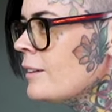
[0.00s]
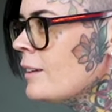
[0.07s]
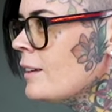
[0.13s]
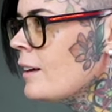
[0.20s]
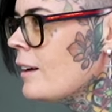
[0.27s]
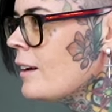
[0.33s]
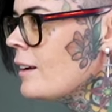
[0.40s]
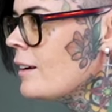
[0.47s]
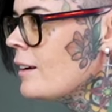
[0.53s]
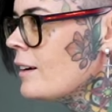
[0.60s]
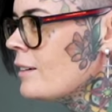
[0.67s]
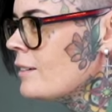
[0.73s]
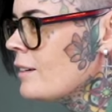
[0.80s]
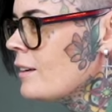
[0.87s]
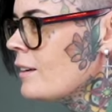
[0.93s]

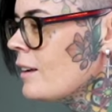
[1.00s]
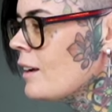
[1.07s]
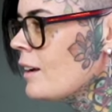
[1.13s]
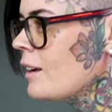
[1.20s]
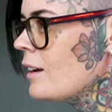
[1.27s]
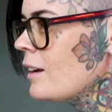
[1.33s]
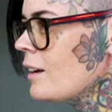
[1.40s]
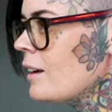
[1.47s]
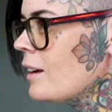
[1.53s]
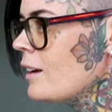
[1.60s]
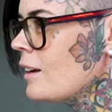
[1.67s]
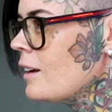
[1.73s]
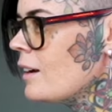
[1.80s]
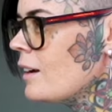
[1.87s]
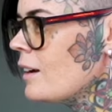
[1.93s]

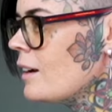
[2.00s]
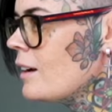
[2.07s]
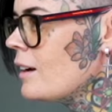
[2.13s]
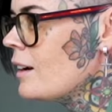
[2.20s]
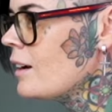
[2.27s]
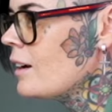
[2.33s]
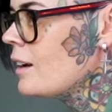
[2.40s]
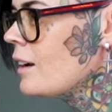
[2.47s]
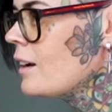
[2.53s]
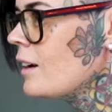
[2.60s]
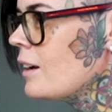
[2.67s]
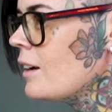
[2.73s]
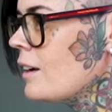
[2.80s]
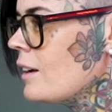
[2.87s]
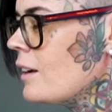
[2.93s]

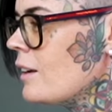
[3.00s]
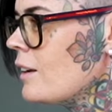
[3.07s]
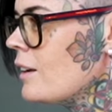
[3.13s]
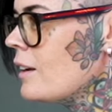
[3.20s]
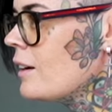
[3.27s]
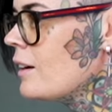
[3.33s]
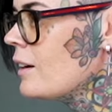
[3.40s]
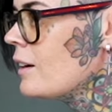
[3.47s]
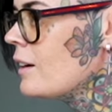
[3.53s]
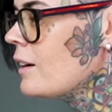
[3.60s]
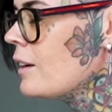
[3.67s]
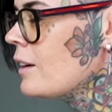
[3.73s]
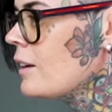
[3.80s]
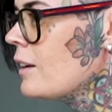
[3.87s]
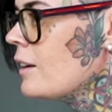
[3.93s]

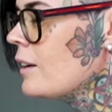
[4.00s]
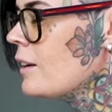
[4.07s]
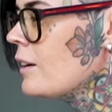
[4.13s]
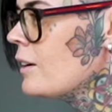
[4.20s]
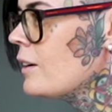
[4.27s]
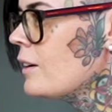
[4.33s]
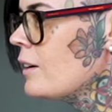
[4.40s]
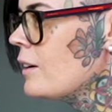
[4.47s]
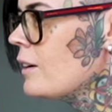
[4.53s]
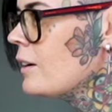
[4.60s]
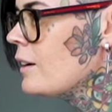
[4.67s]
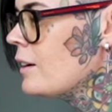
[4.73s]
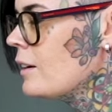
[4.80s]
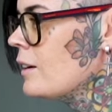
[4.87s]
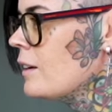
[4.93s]

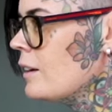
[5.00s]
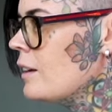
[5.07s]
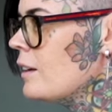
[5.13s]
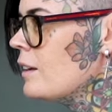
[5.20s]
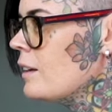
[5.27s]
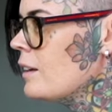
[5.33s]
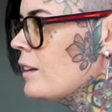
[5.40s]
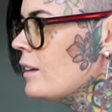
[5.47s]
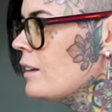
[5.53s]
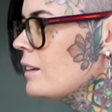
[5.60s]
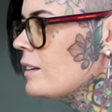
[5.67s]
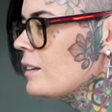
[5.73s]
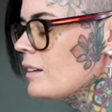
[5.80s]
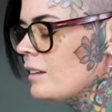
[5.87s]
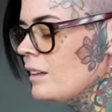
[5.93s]

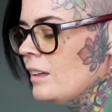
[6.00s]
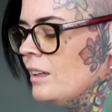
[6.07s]
No words are spoken by the person on screen.